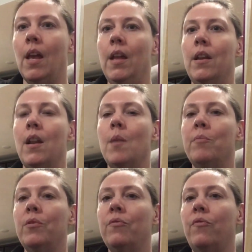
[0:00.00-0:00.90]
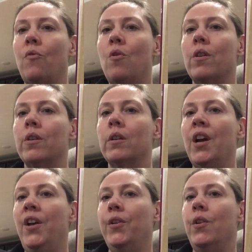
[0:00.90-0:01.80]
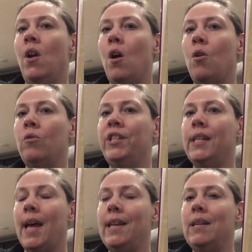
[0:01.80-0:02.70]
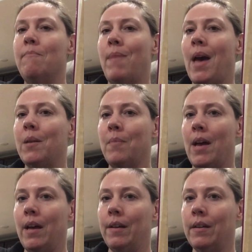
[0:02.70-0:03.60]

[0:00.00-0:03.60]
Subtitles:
Number 4, no teddy backpack.